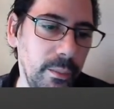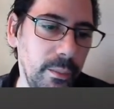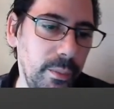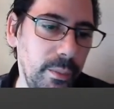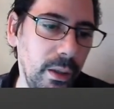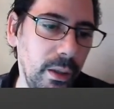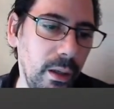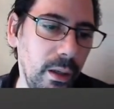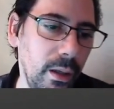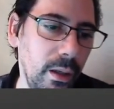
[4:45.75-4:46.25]

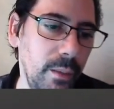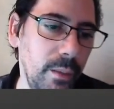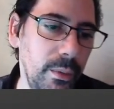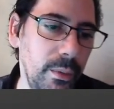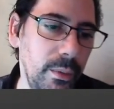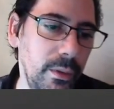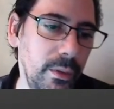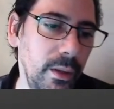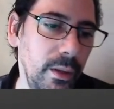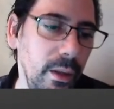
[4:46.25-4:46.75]
Bob,
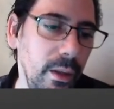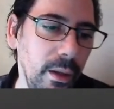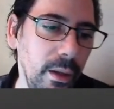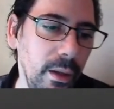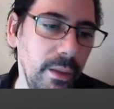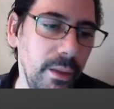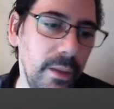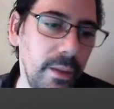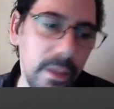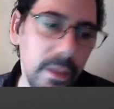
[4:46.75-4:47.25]

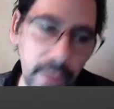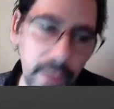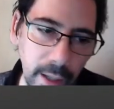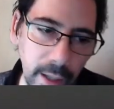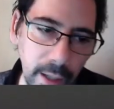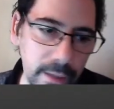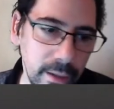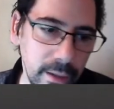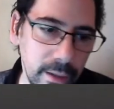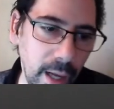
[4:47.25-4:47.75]
then
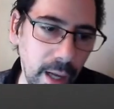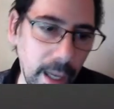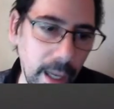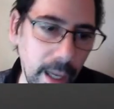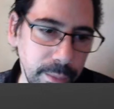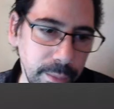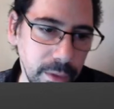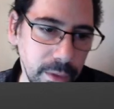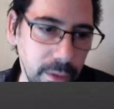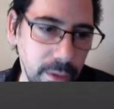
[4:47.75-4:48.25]
that is an
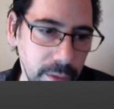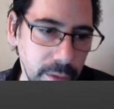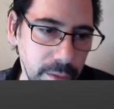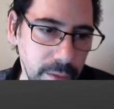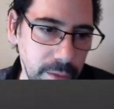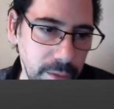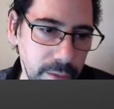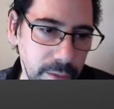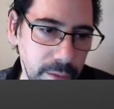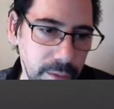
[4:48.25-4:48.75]

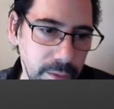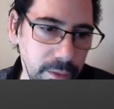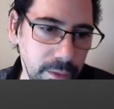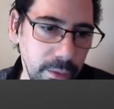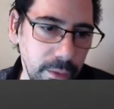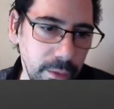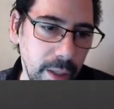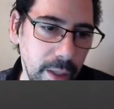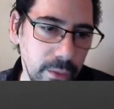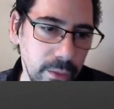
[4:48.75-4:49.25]
absolute
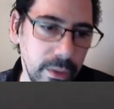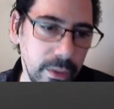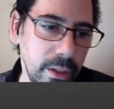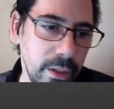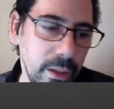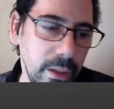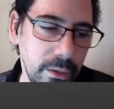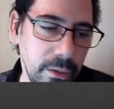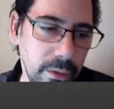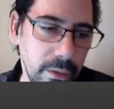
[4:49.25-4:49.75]
directory
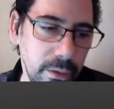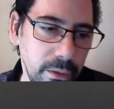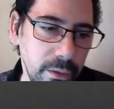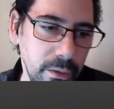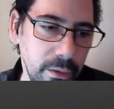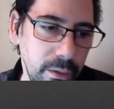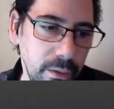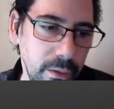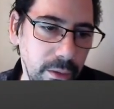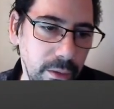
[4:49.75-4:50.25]
change.
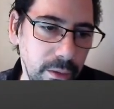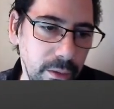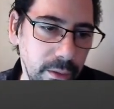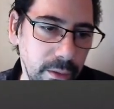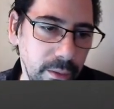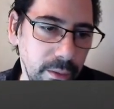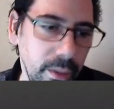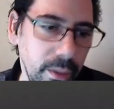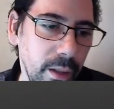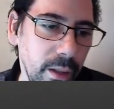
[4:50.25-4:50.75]

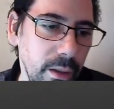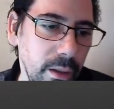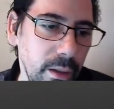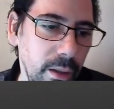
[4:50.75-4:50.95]
Okay,